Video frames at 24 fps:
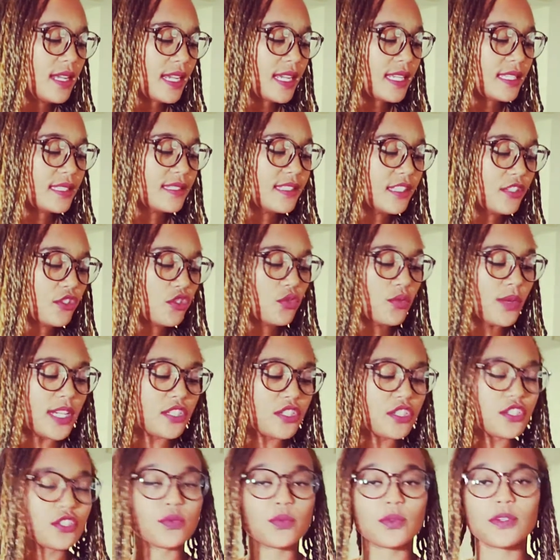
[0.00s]
in
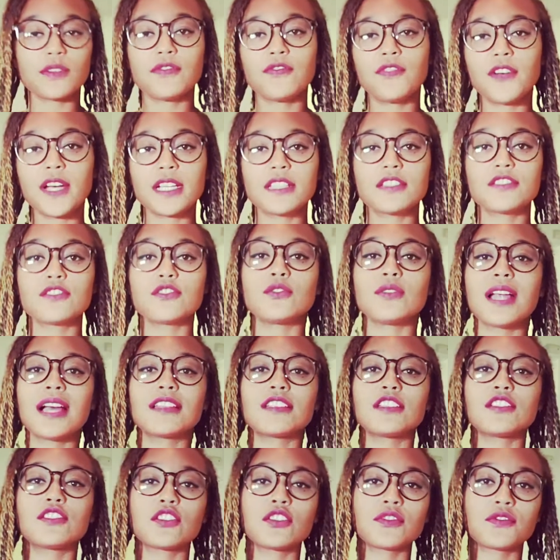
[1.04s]
situations where fucks do
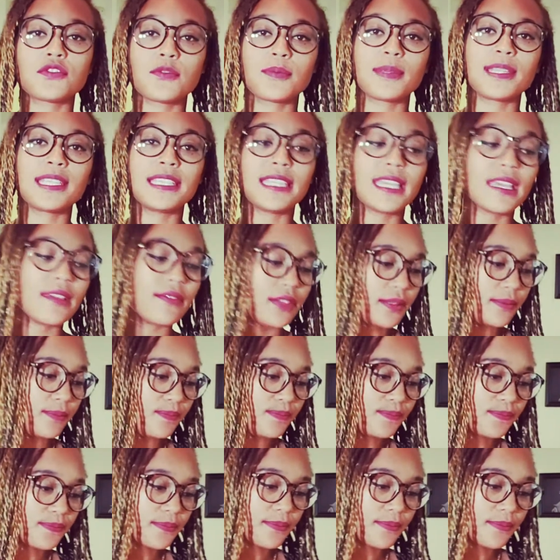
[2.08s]
not deserve to be given.